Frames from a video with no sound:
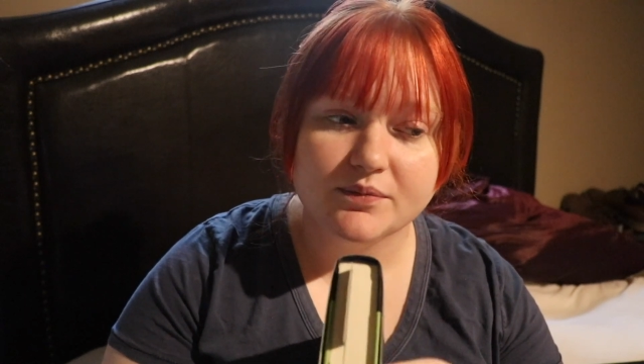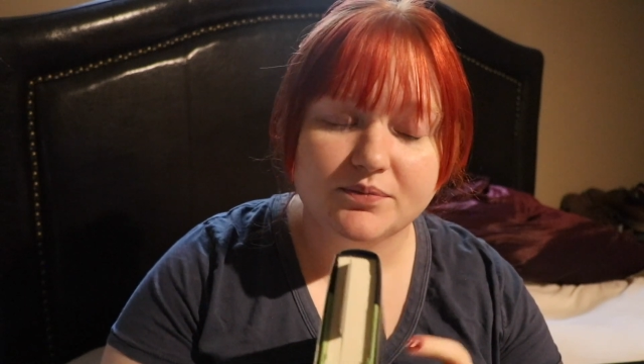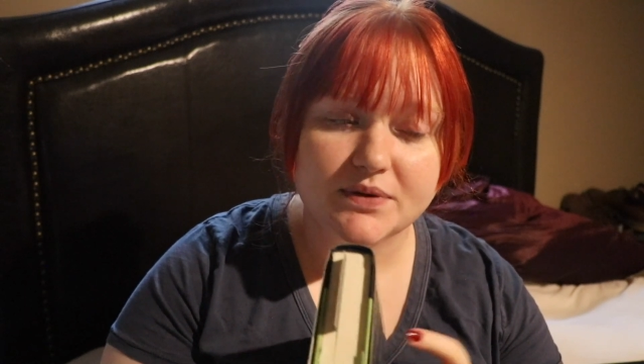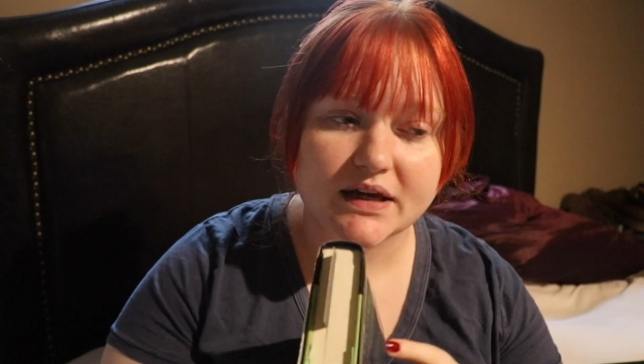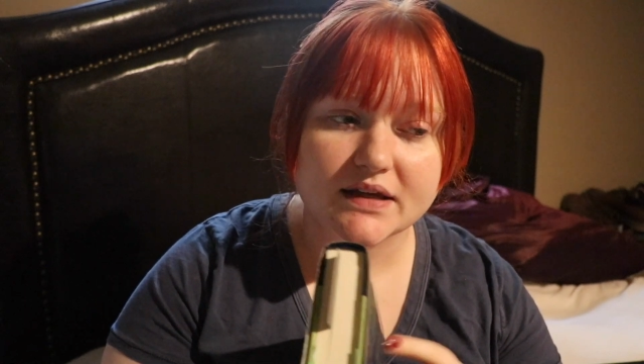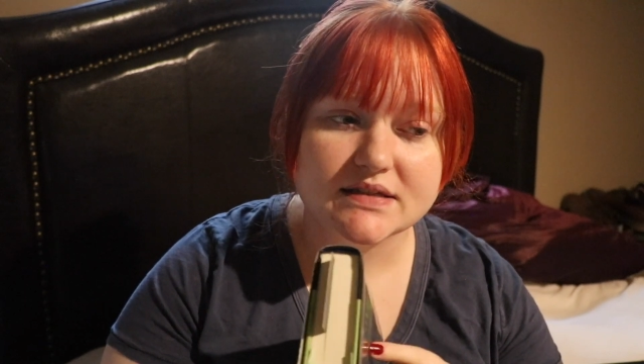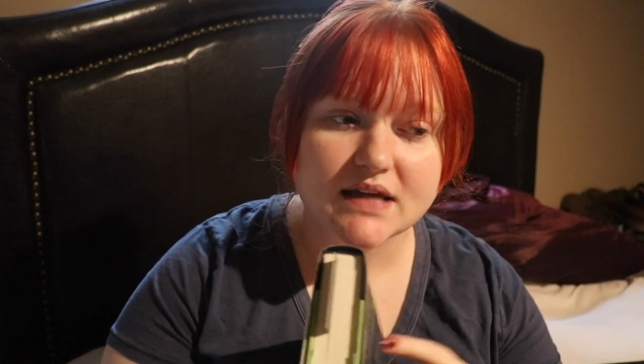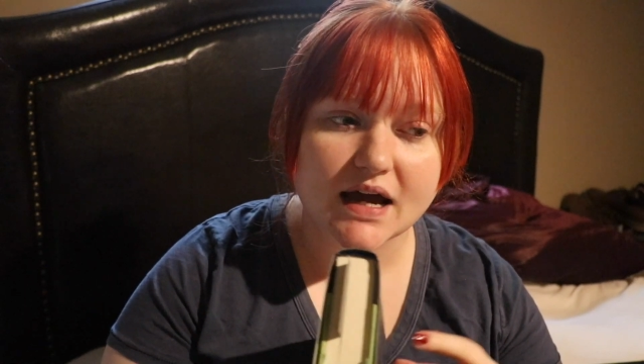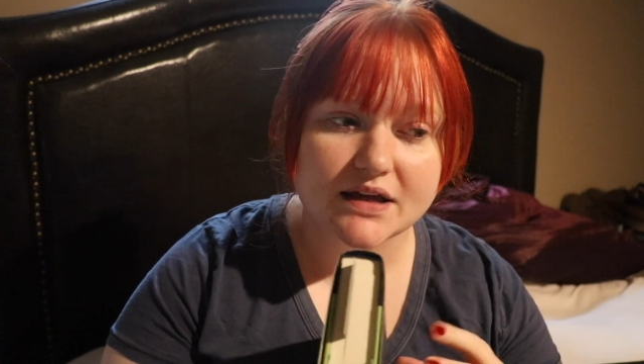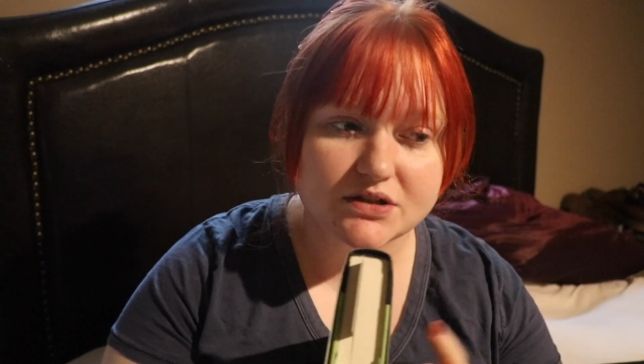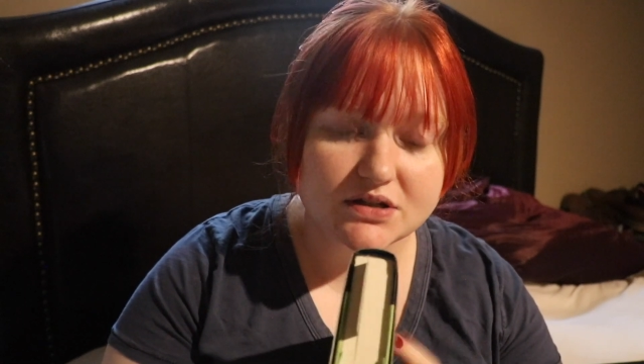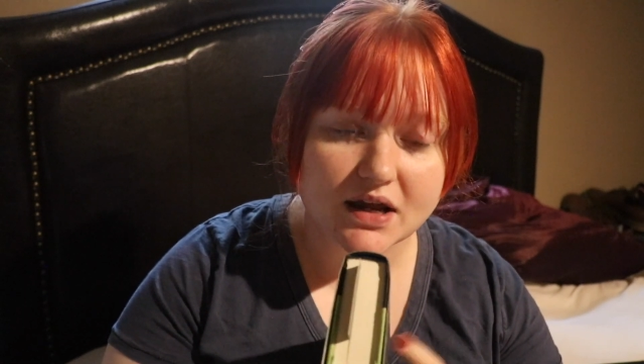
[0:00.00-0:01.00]
because
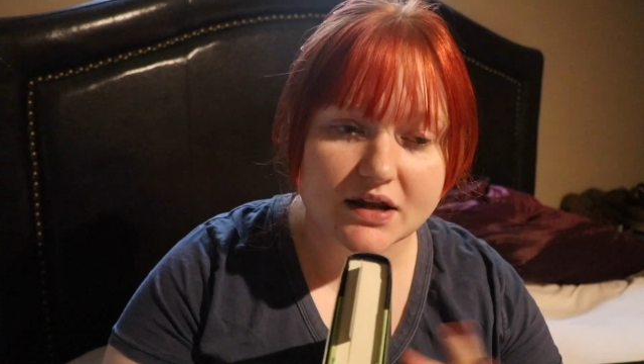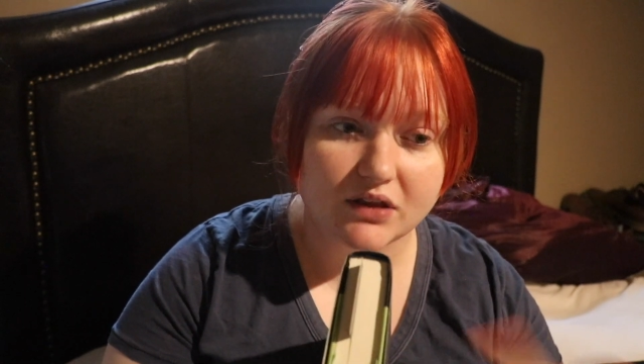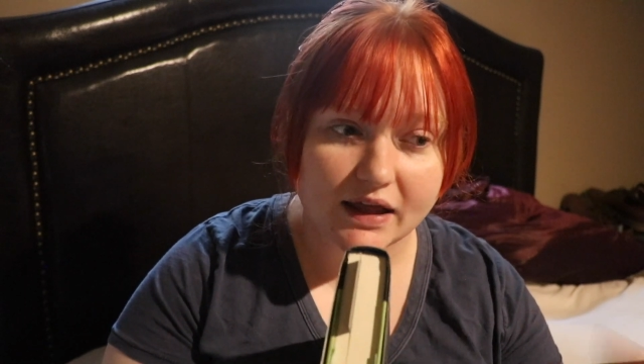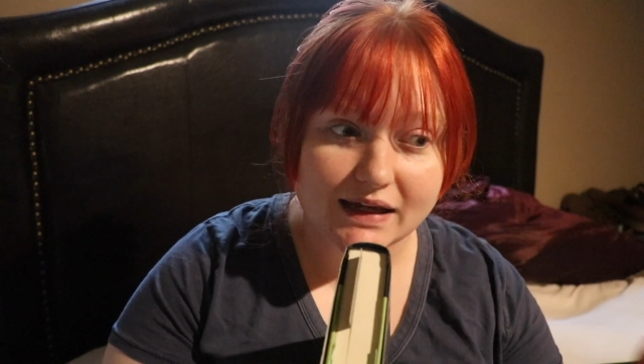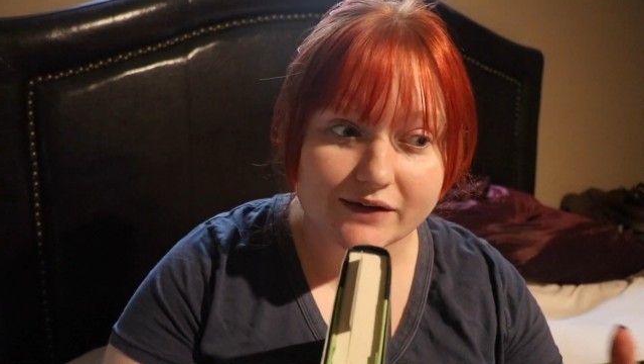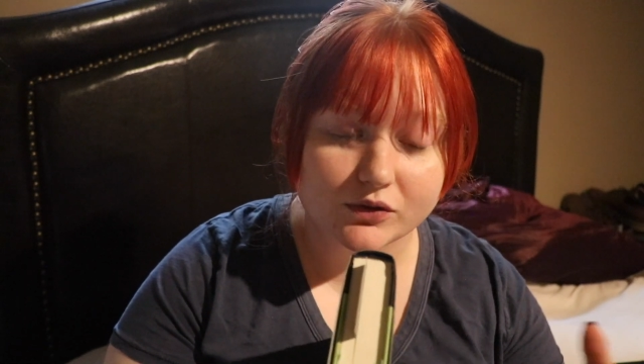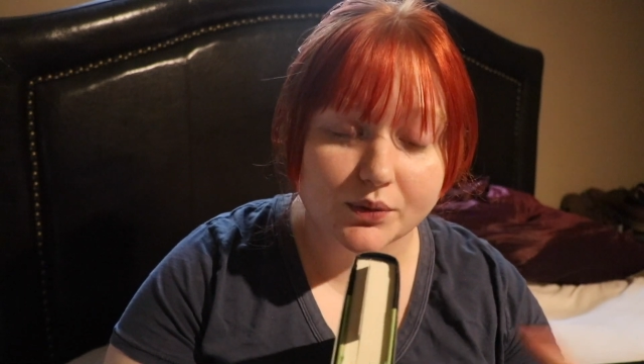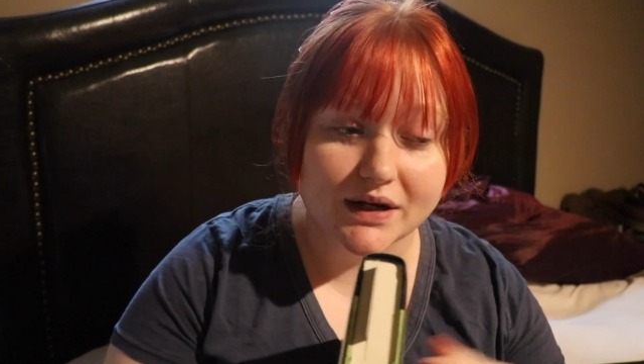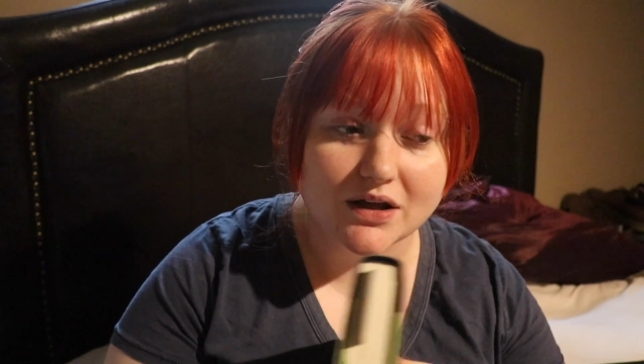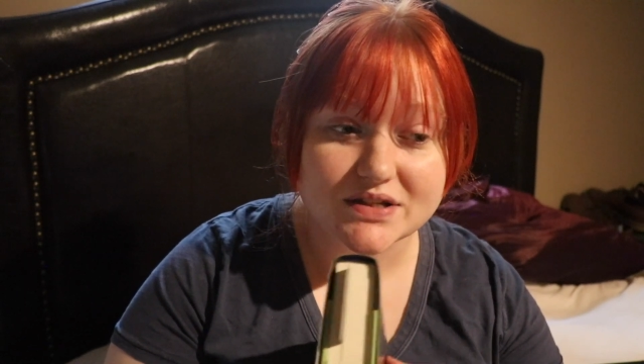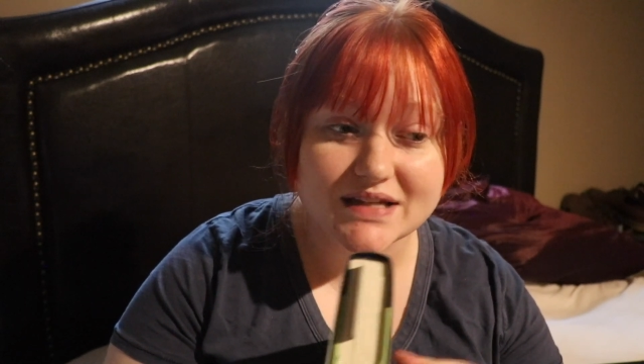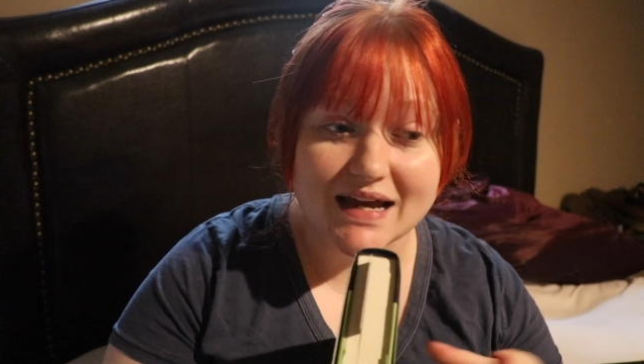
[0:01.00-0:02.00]
I, like everyone else,